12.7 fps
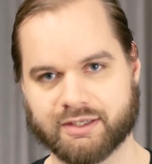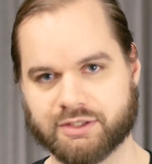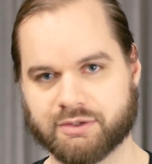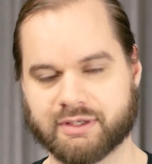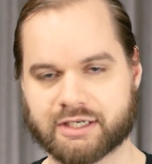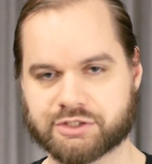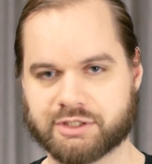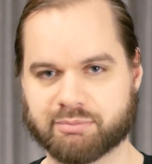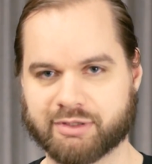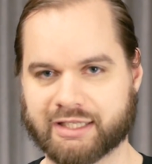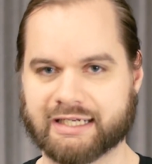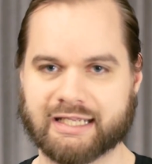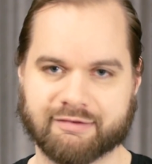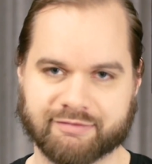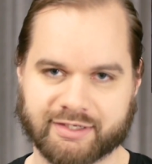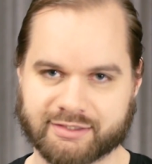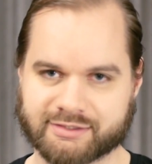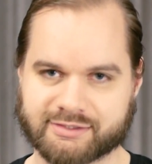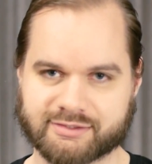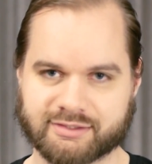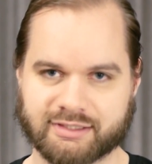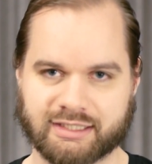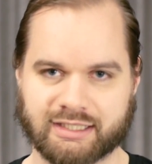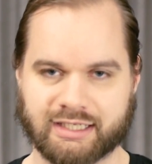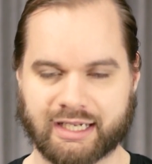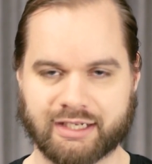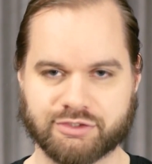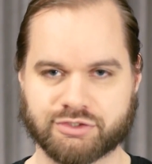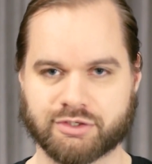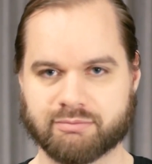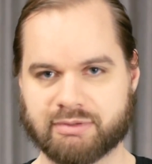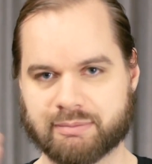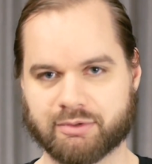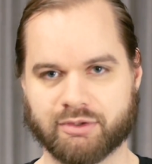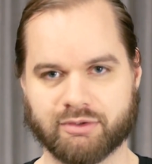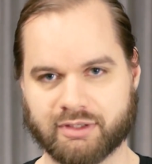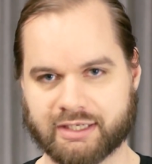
You can actually plant evidence and turn people